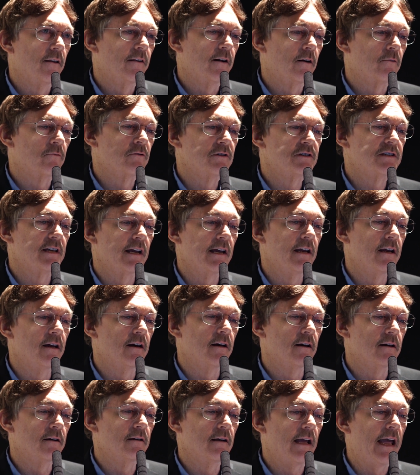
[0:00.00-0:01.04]
there was a
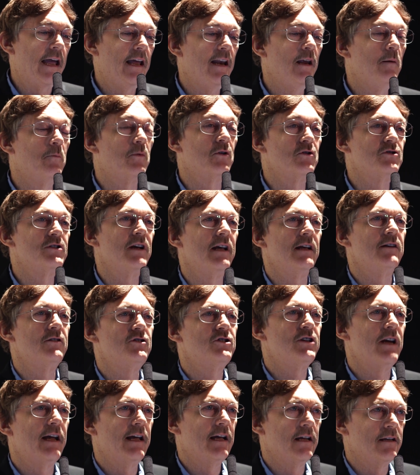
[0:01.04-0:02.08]
80%
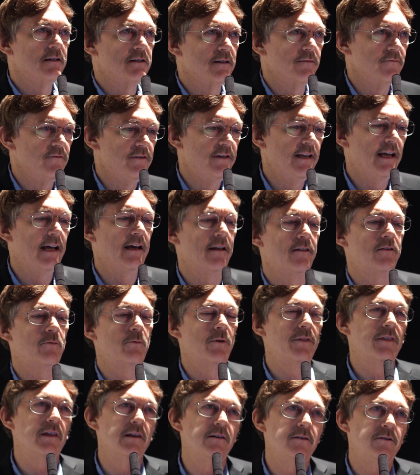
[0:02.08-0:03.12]
chance of death
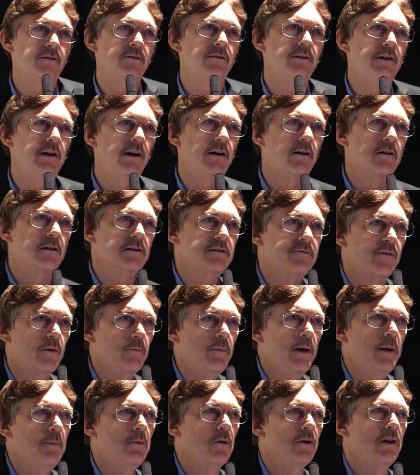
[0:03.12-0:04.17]
within 2 years for
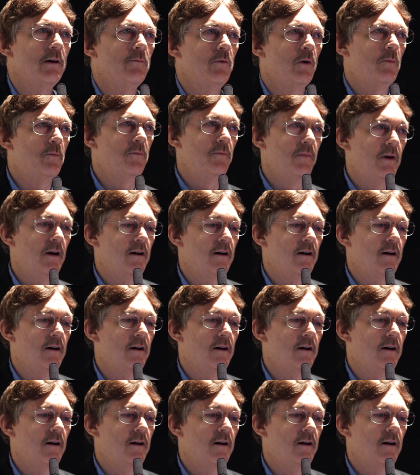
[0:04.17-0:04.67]
people that were